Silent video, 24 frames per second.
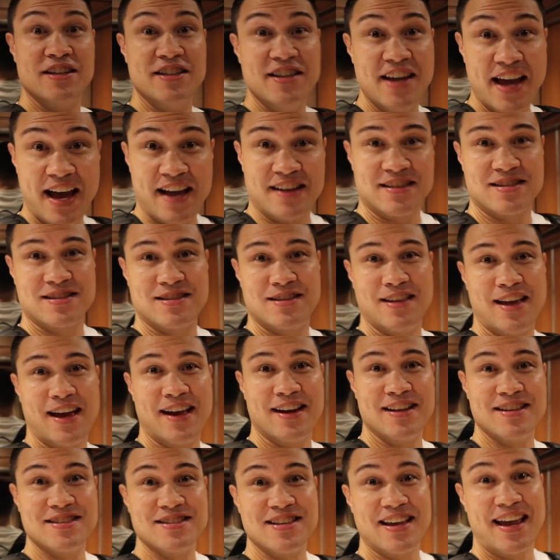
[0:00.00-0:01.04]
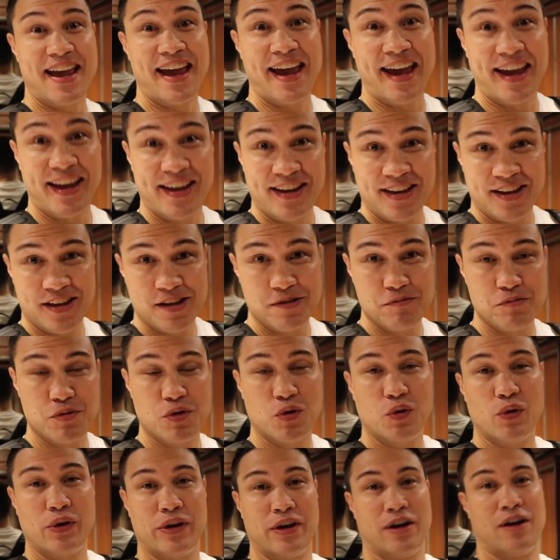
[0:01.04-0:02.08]
Yes, that is A
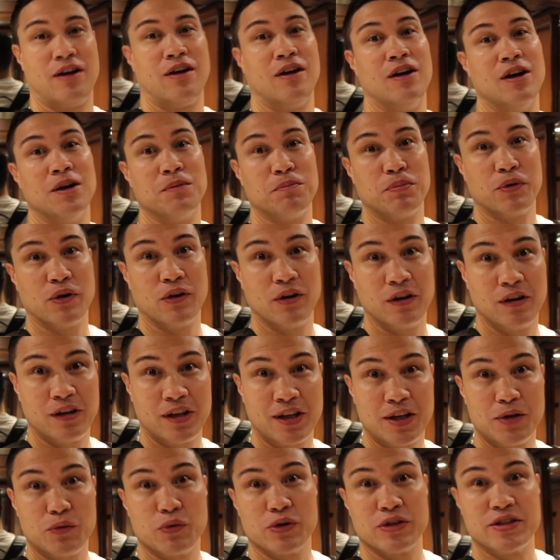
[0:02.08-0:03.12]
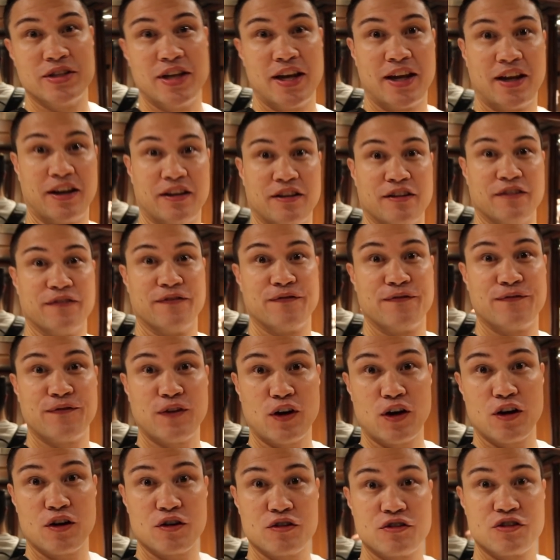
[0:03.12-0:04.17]
M. We are up early. We're taking the
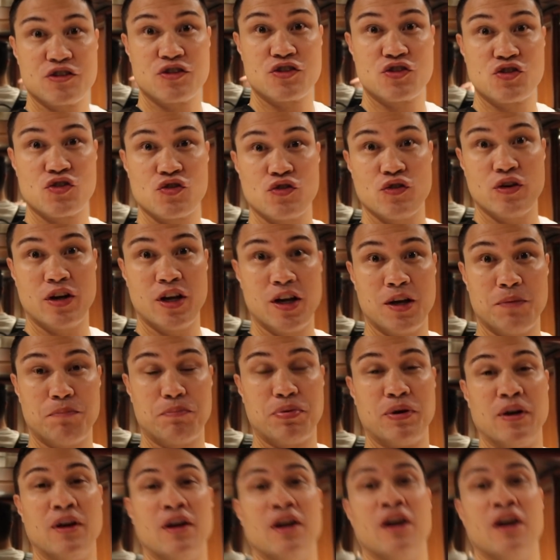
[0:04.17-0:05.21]
first trip